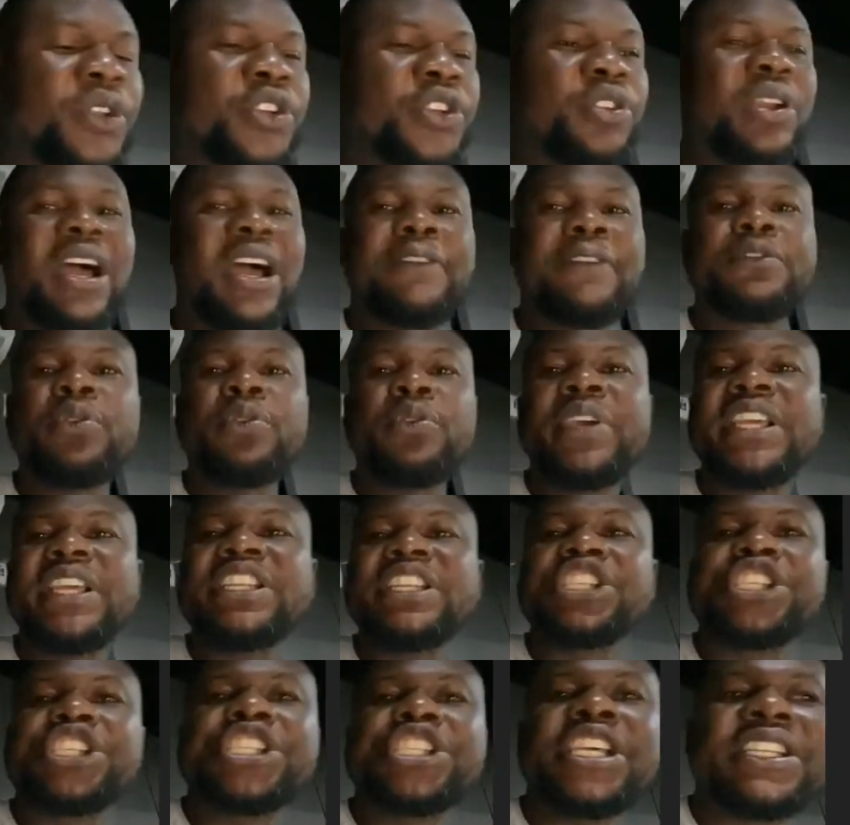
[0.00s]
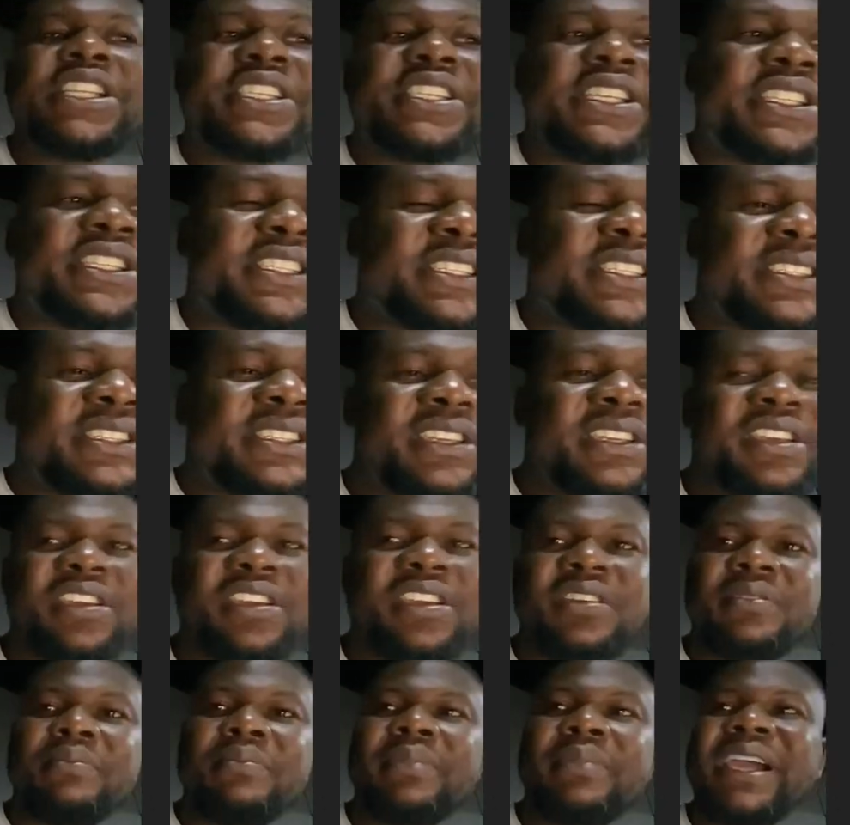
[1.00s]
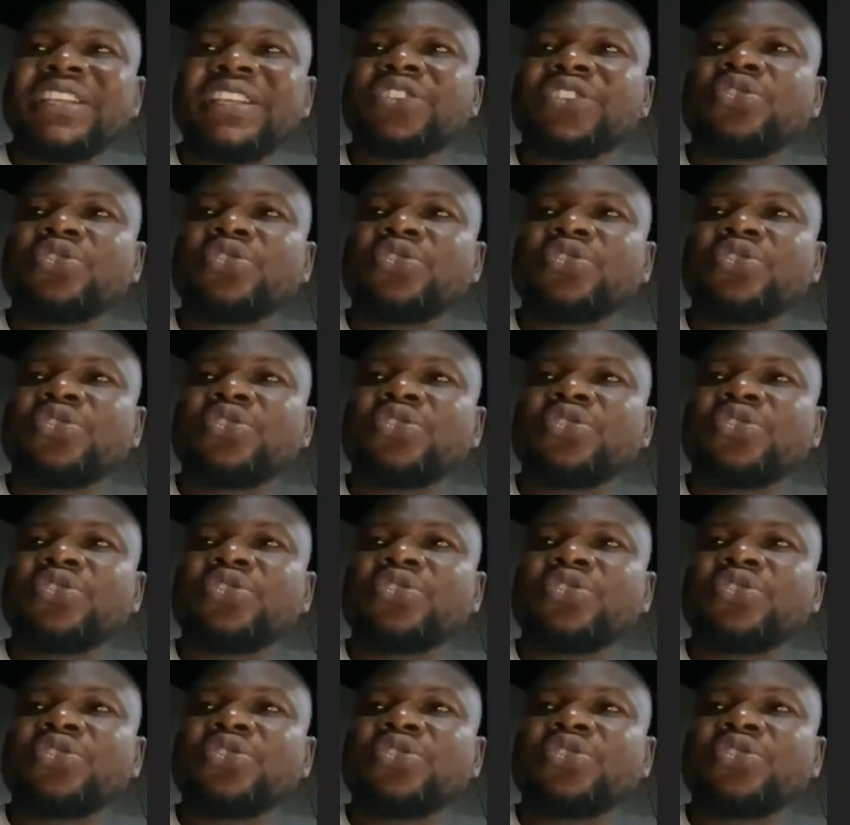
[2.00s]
You don't have to initiate it by